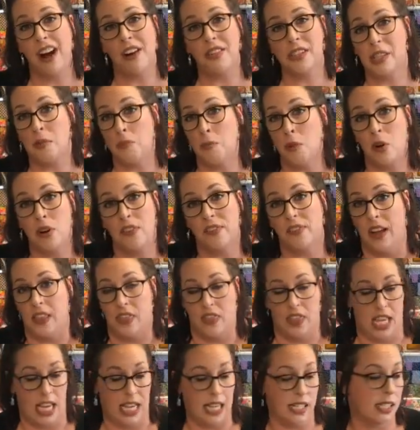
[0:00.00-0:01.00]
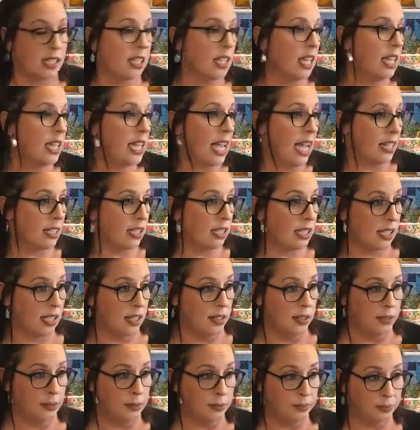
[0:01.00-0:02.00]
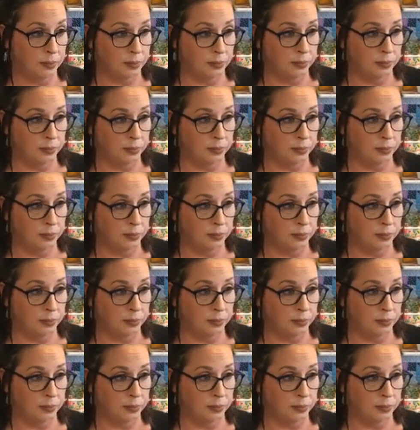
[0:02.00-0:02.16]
out some more fun things. Yes.